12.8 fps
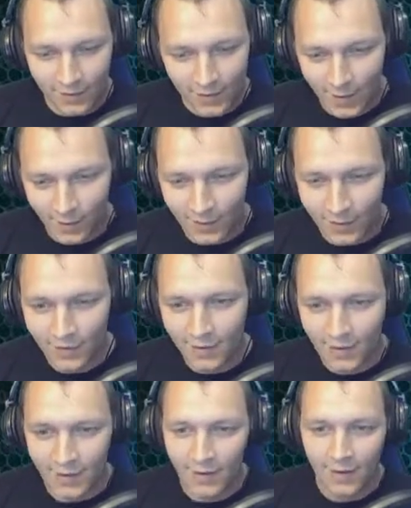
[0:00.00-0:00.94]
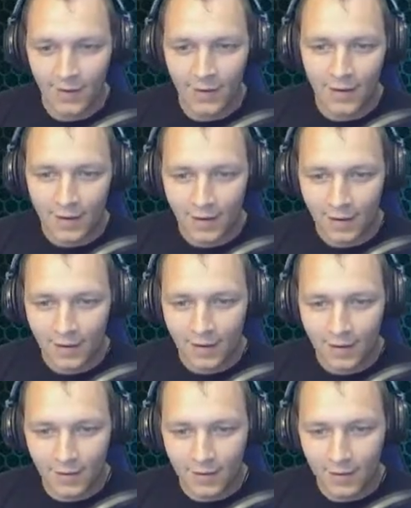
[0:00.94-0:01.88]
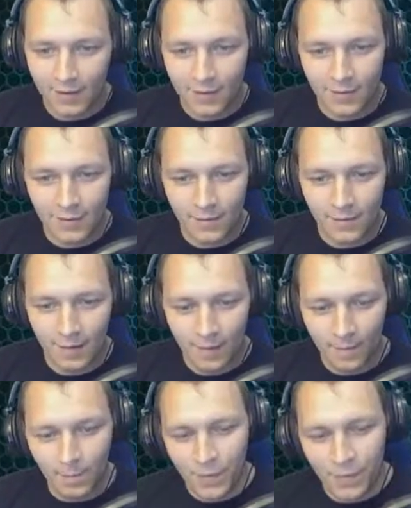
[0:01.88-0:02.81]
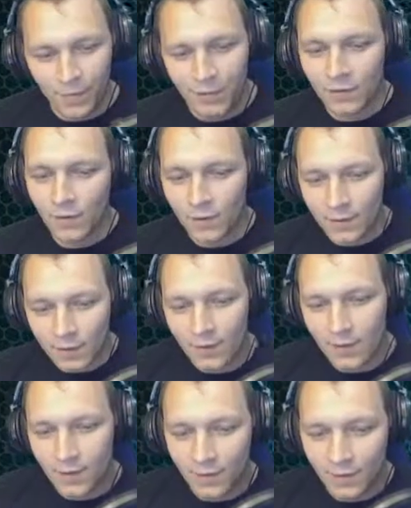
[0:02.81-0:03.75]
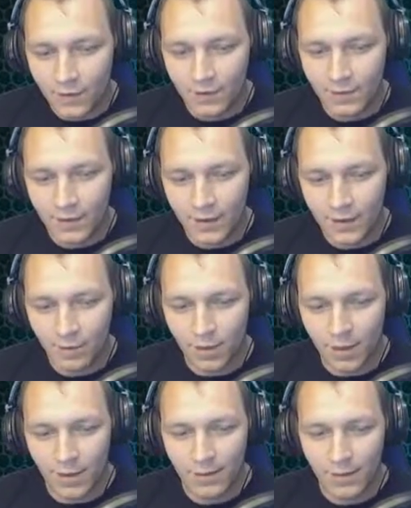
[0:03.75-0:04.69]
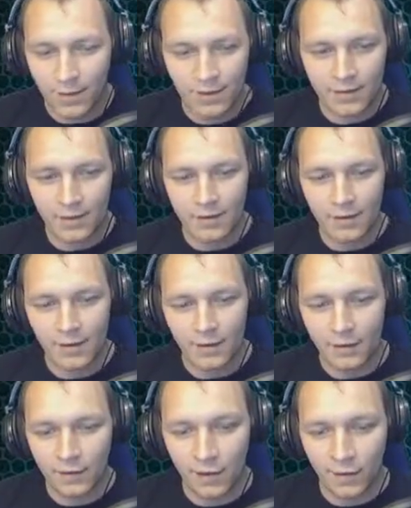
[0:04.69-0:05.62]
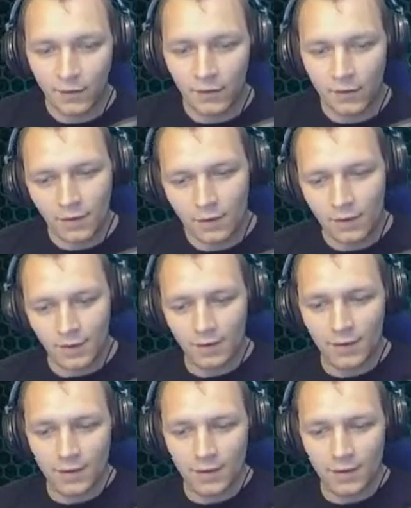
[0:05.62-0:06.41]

what's happened. You know, people are always looking for somebody to blame instantly, and they don't look